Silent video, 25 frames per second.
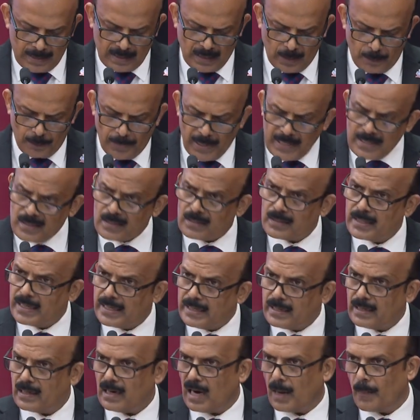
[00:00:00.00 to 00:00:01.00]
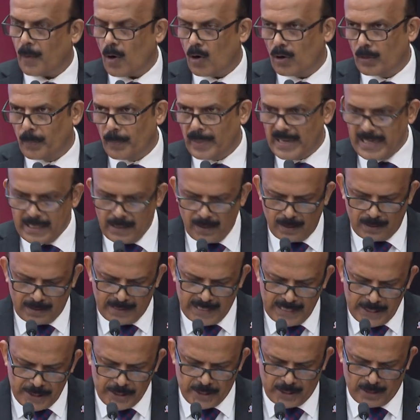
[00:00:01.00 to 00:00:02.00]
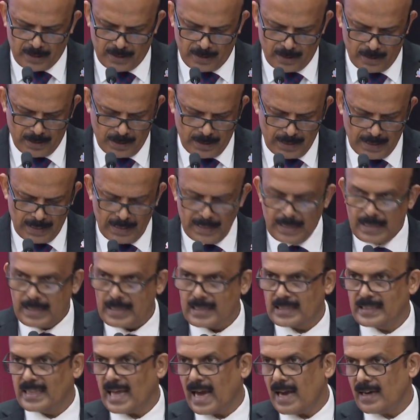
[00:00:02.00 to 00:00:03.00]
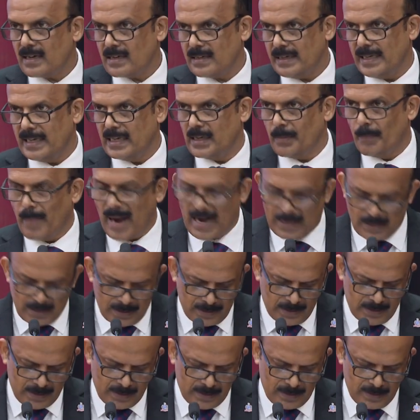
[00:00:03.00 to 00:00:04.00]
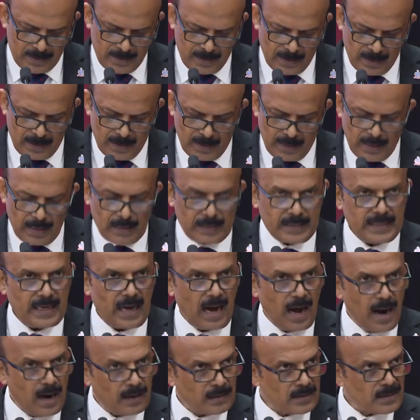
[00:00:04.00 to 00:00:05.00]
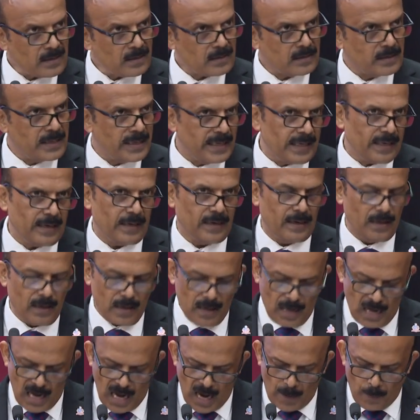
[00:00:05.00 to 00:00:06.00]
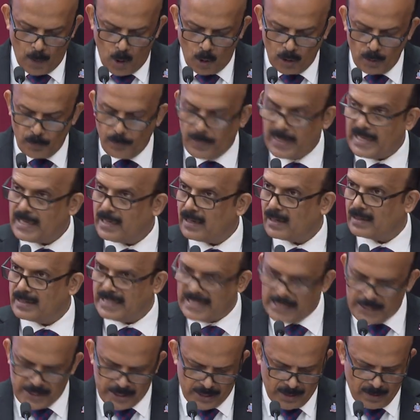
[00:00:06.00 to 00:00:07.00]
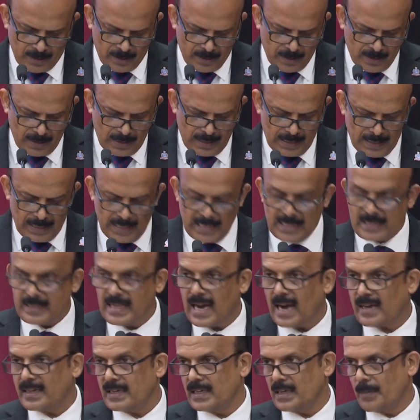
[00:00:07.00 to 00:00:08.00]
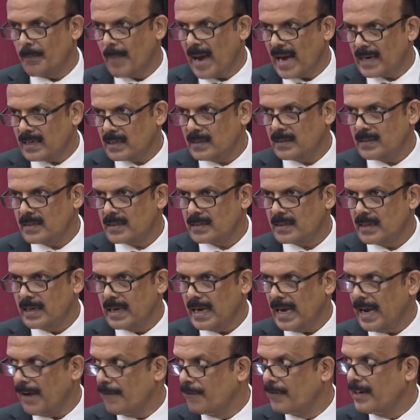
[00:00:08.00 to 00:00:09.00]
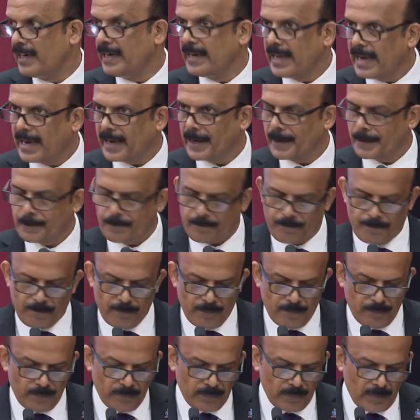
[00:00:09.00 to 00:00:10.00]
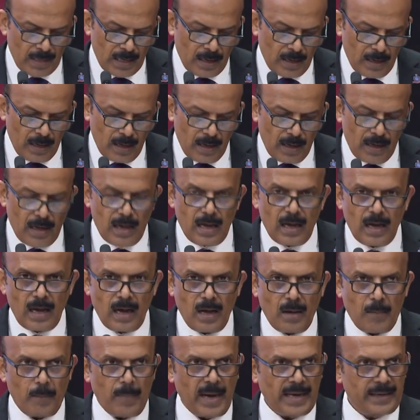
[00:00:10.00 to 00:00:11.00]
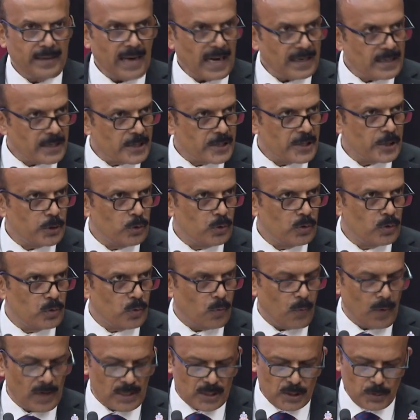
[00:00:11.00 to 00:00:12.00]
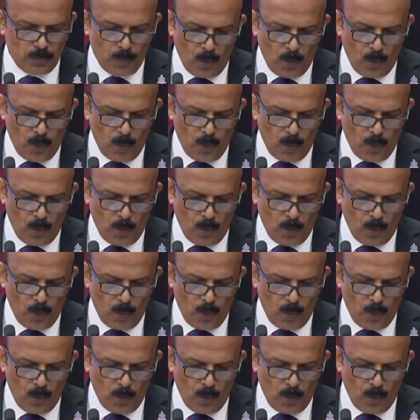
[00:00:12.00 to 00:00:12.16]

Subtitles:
"The best thing about being a teacher is that it matters. The hardest thing about being a teacher is that it matters every day." My gratitude once